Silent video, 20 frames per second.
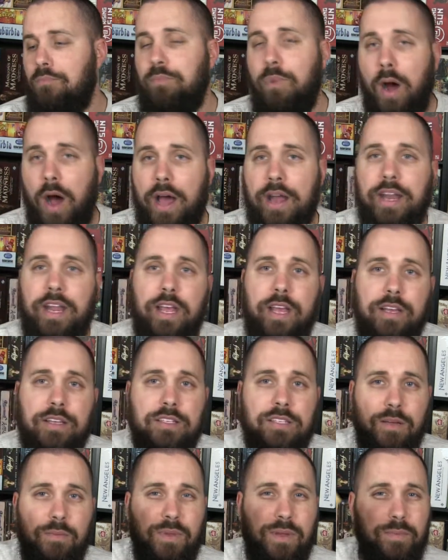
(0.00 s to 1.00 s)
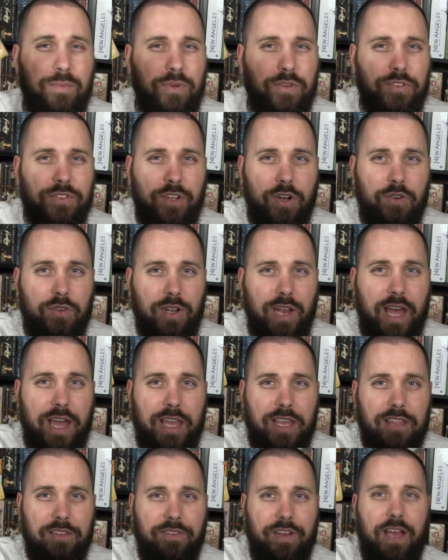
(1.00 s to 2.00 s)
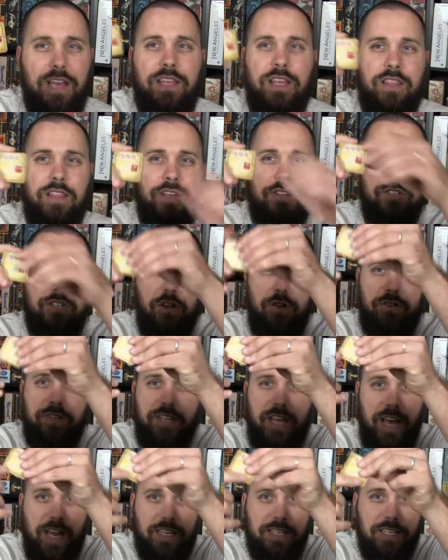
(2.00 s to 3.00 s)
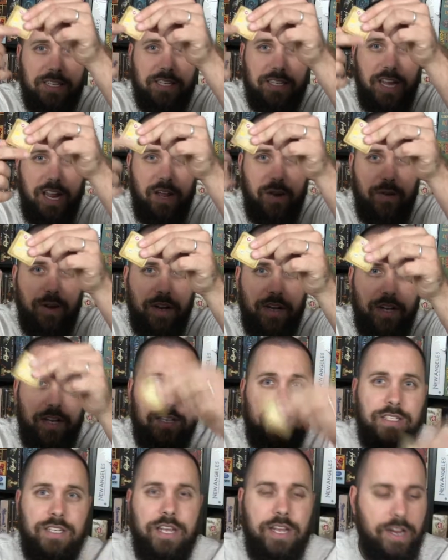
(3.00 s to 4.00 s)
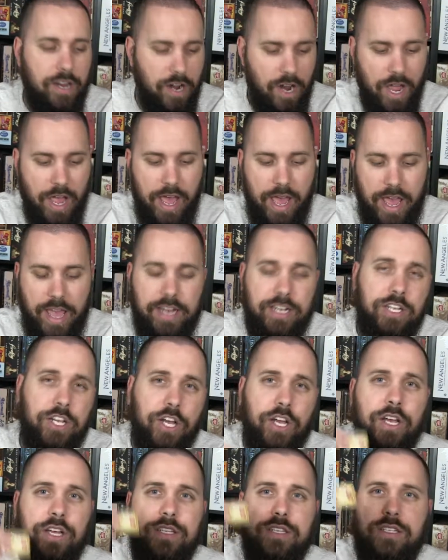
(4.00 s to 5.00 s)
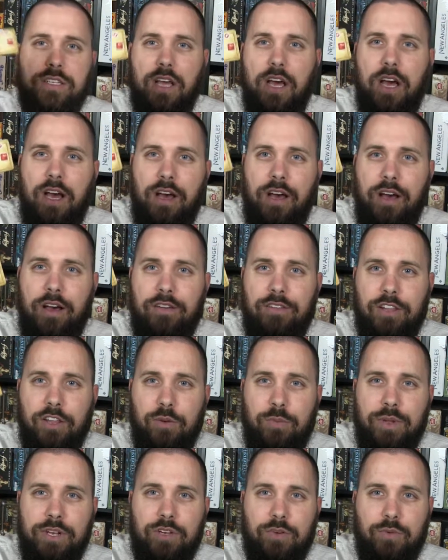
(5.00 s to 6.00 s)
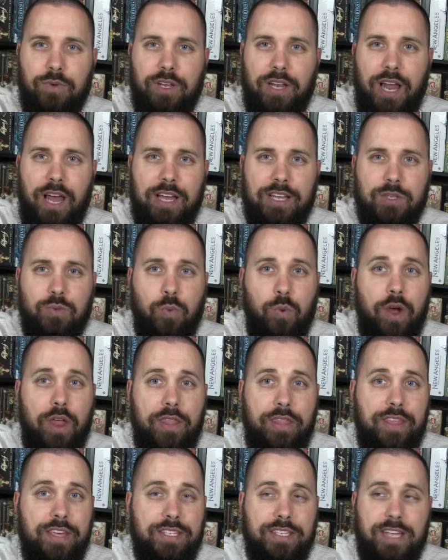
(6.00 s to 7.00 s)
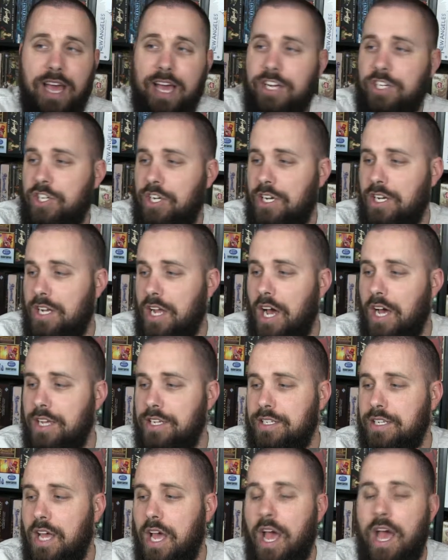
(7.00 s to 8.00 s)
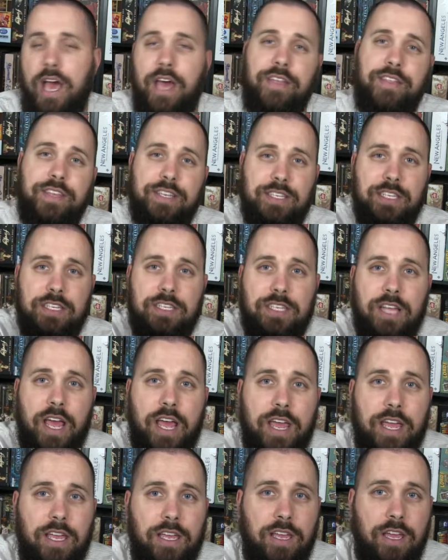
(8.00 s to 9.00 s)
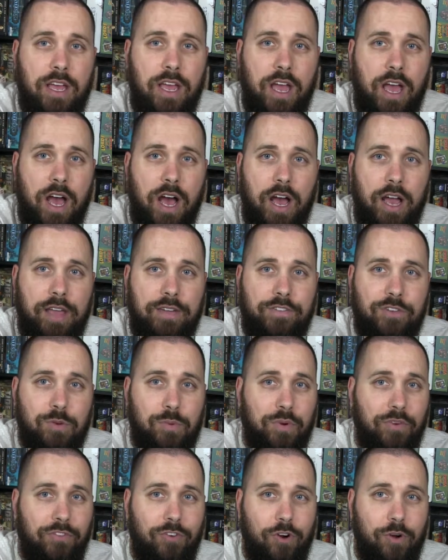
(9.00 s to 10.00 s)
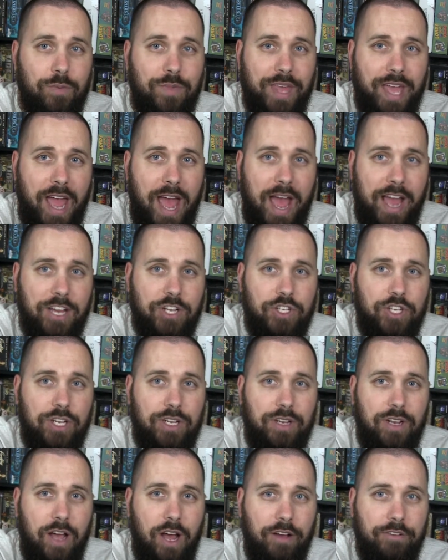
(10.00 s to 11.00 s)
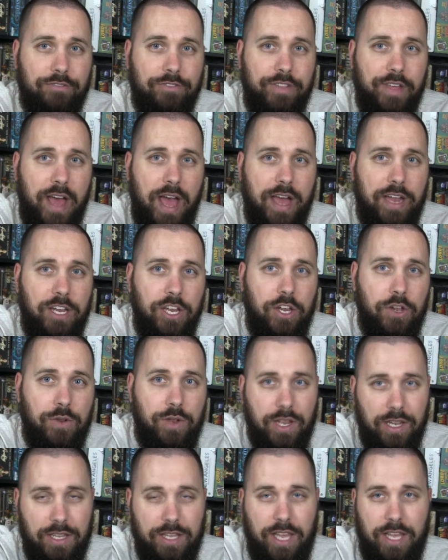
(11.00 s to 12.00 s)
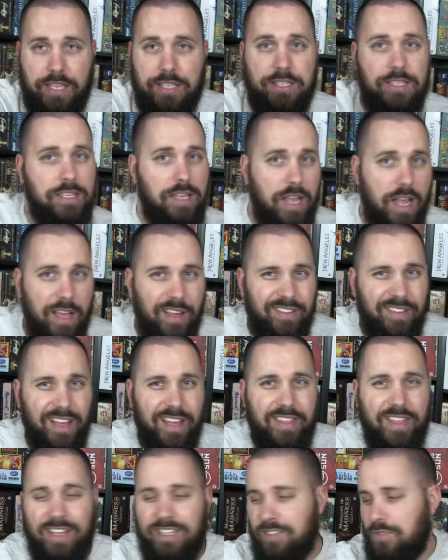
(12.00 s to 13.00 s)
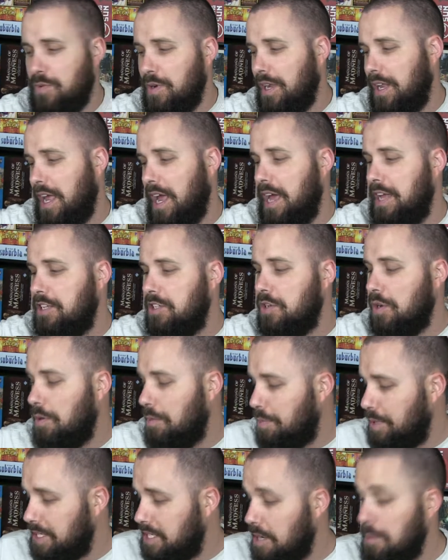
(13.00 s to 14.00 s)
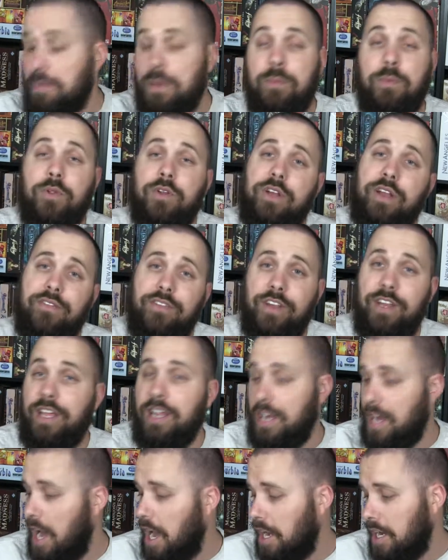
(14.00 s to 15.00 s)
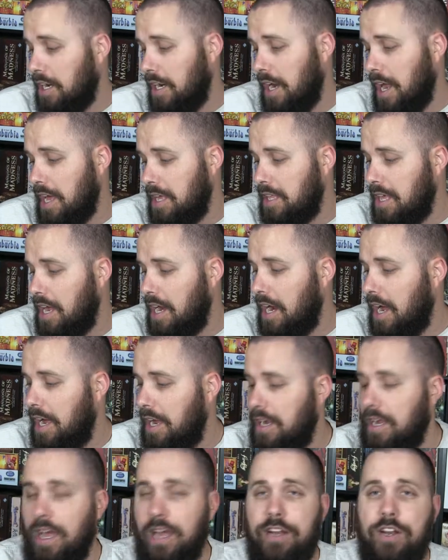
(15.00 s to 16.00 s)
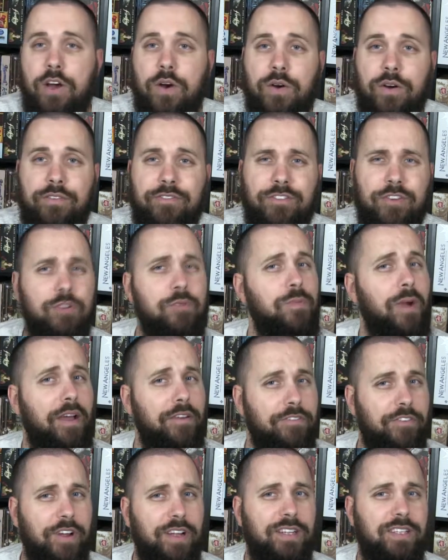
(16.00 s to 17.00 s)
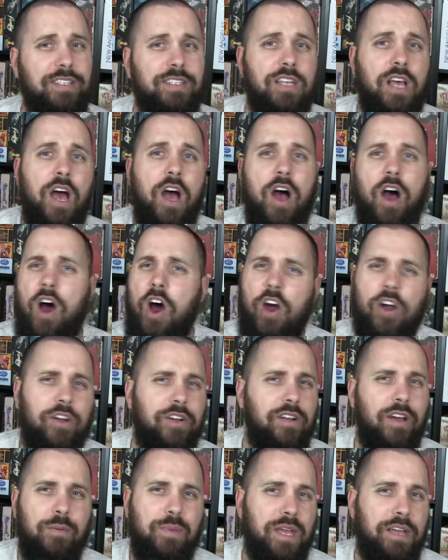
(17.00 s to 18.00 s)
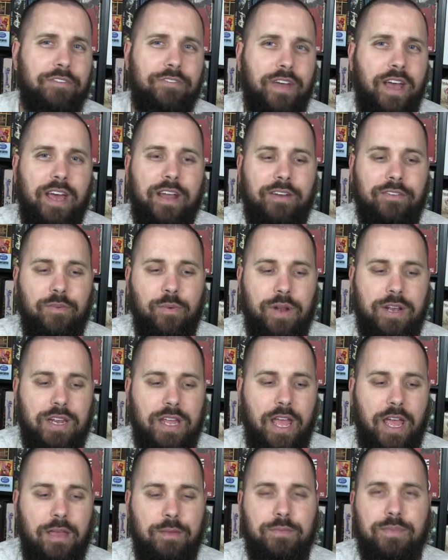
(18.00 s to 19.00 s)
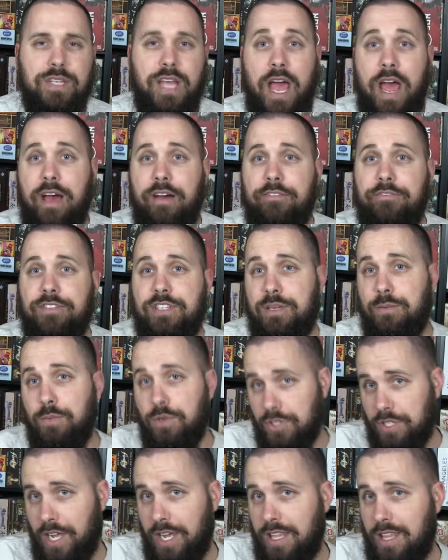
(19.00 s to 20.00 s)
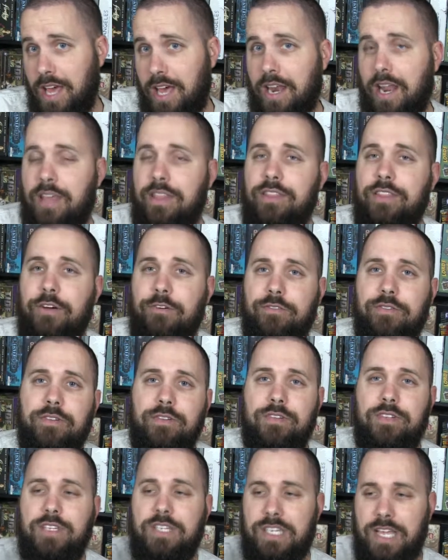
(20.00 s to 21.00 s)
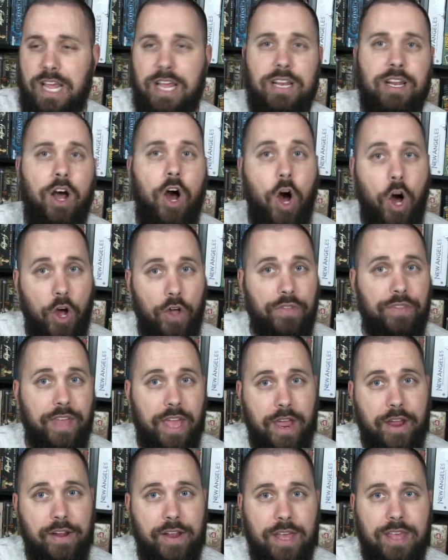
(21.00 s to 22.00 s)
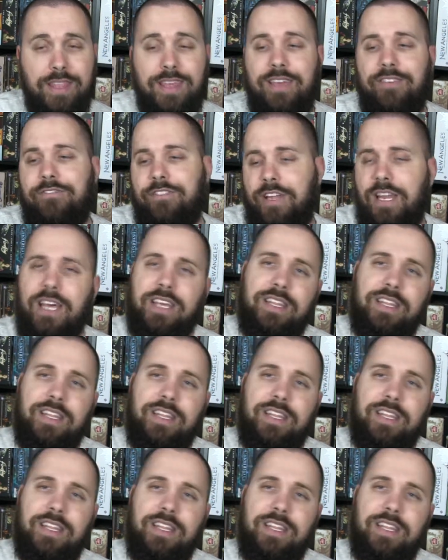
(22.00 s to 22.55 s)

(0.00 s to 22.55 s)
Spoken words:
But some people don't like the fact that there's no text saying what it does here. It took us a little bit to realize what this action does, and this is saying if you perform the action of that, you get this. And that's really it. So, but some people are definitely not going to like that. I know a few of my friends aren't a big fan of when games have symbols like that and don't state on the area. They feel